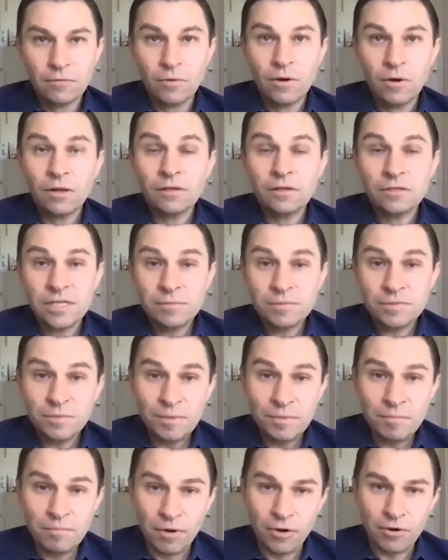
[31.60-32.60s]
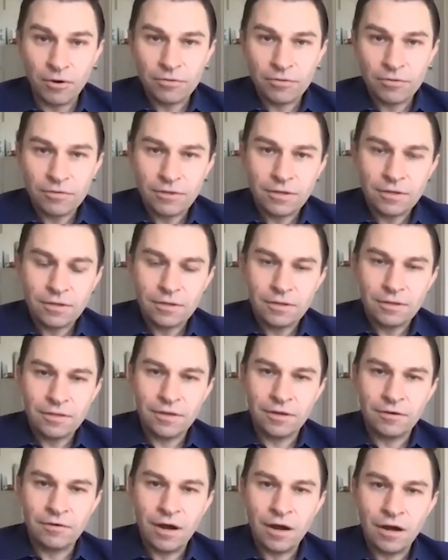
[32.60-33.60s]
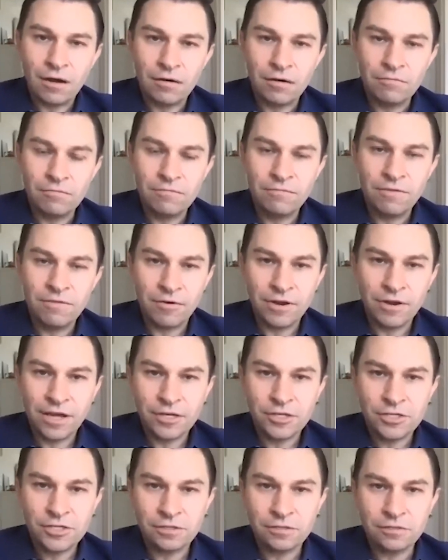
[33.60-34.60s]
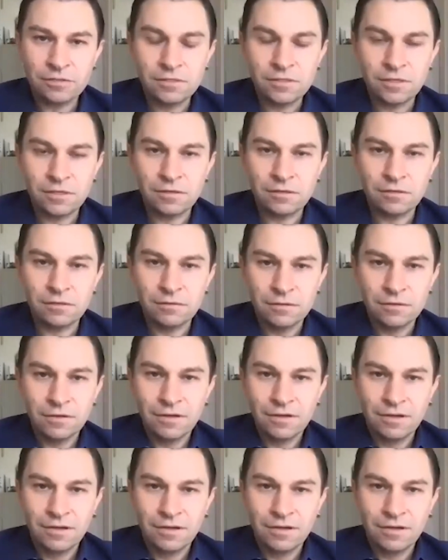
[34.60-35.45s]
Well, it seems to be both. There are variations in